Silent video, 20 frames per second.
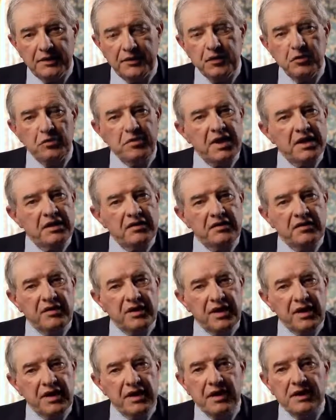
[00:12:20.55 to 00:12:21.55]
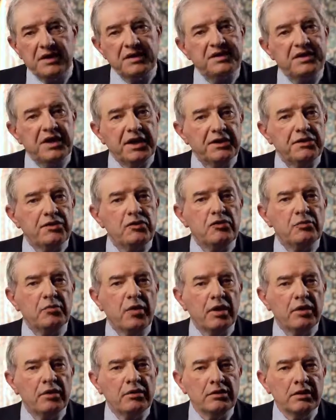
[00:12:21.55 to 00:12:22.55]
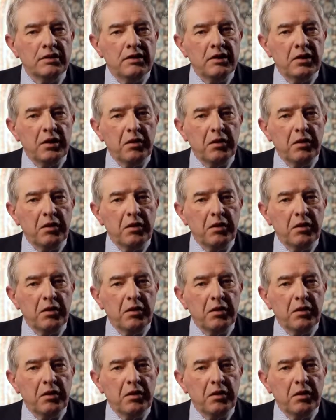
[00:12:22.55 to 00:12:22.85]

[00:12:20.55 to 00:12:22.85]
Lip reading: You get the denouement,